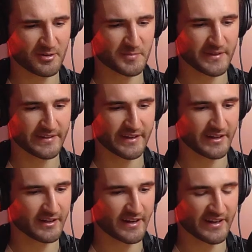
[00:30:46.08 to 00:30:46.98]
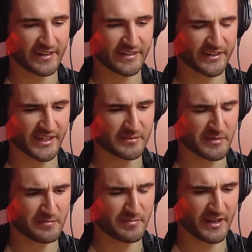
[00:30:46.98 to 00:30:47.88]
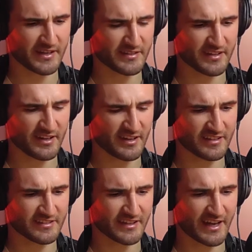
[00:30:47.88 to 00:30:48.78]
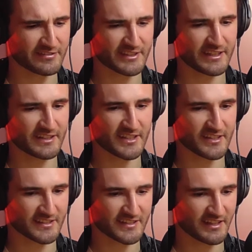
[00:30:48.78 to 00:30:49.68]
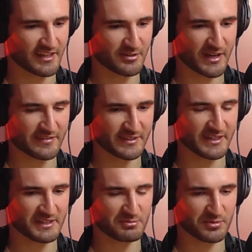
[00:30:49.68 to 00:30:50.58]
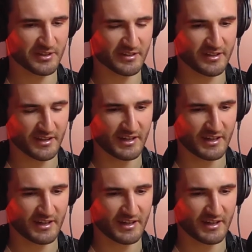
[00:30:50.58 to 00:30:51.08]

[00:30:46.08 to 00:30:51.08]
would be like, all right, I need to get in my bed and I haven't eaten anything today or I haven't had any water.